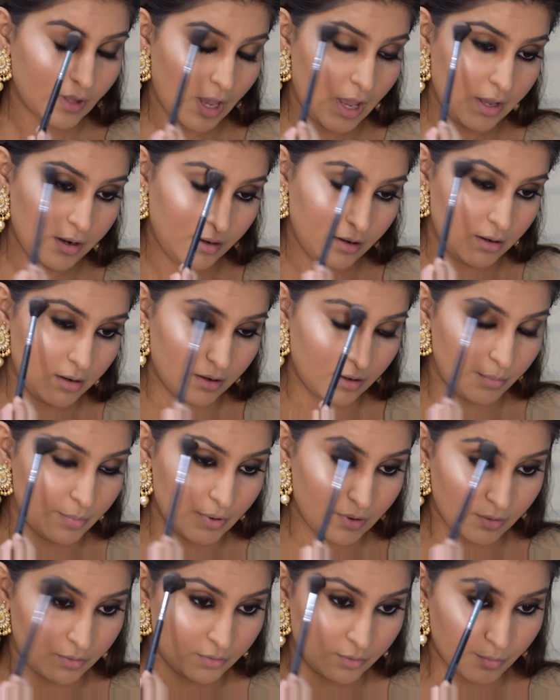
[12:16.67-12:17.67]
and a little
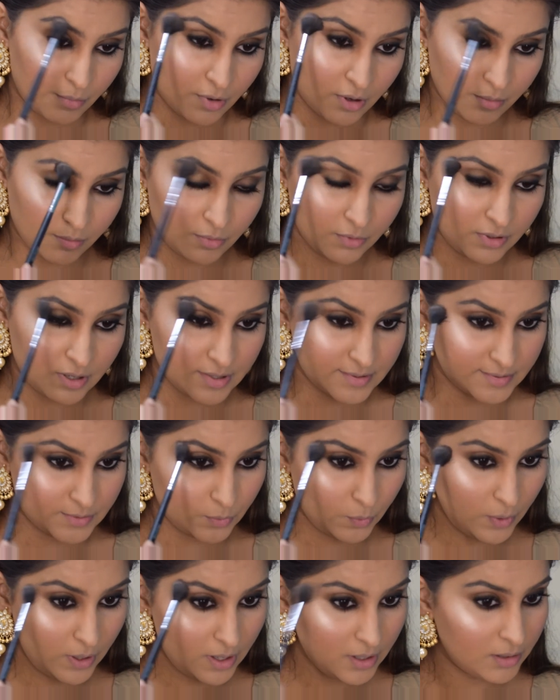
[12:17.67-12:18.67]
bit on the brow bone
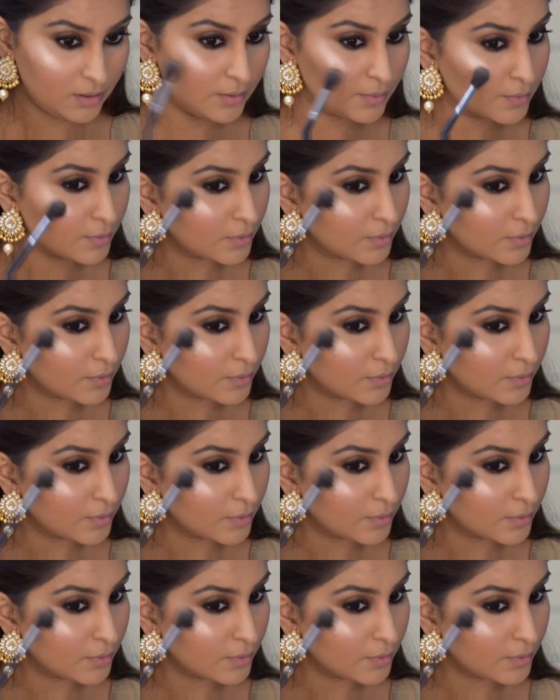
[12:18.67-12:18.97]
as well.